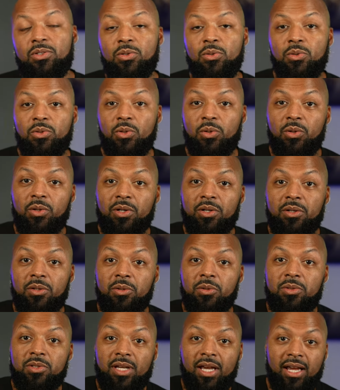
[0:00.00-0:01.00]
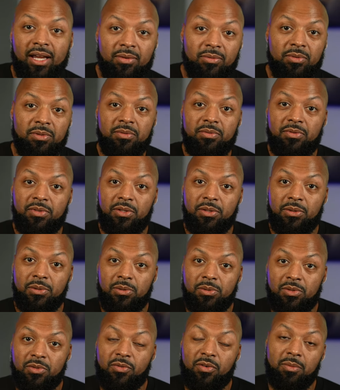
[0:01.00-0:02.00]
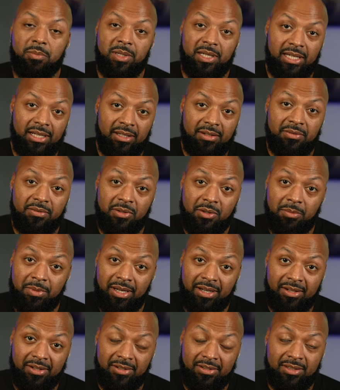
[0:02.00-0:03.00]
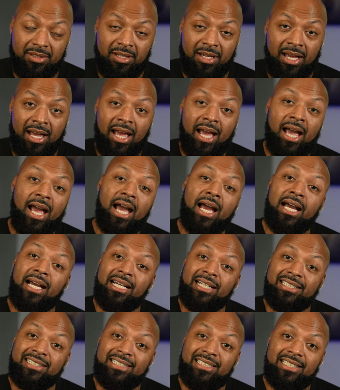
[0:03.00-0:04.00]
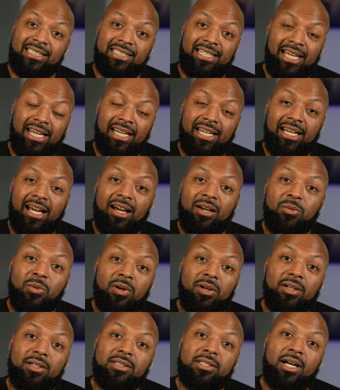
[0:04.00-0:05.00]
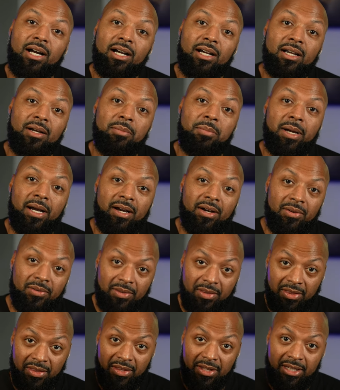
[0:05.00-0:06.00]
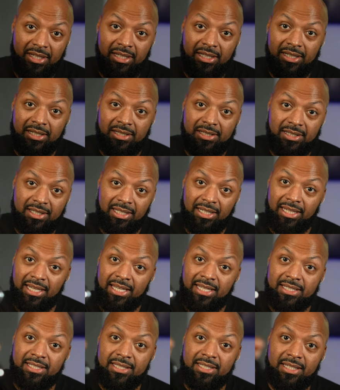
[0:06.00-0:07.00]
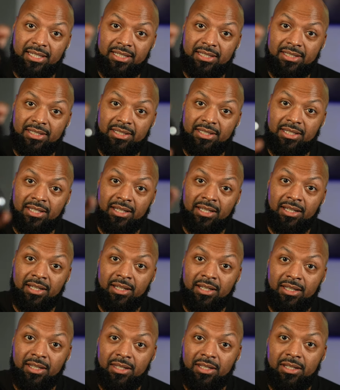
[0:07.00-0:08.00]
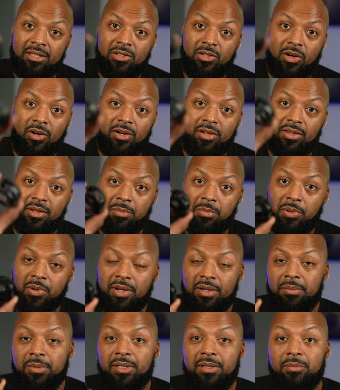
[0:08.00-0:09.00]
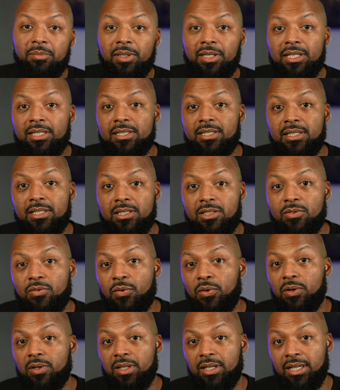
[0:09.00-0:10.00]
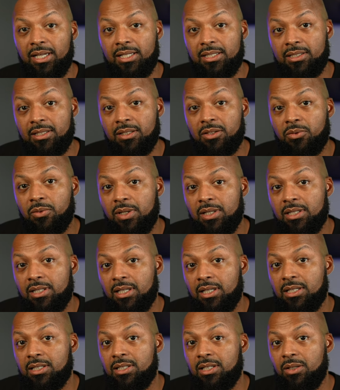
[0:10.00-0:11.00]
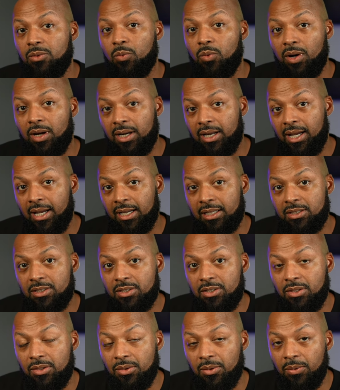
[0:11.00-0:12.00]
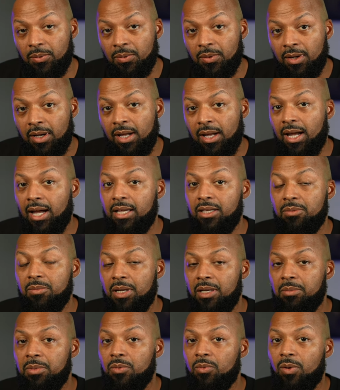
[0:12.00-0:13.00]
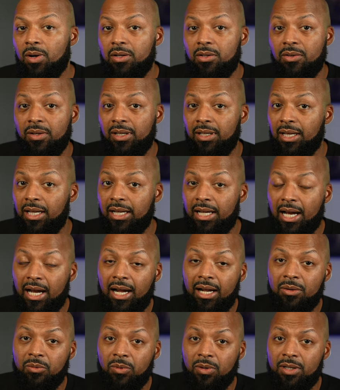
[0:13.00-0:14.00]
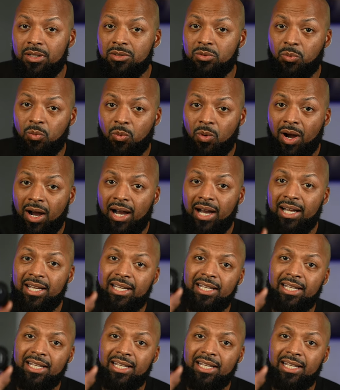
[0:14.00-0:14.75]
tutorials, and reviews for beginning filmmakers. Today I want to talk about these lenses. These are the premium lenses for the Insta360 ONE X2. And you may be wondering, like I was, why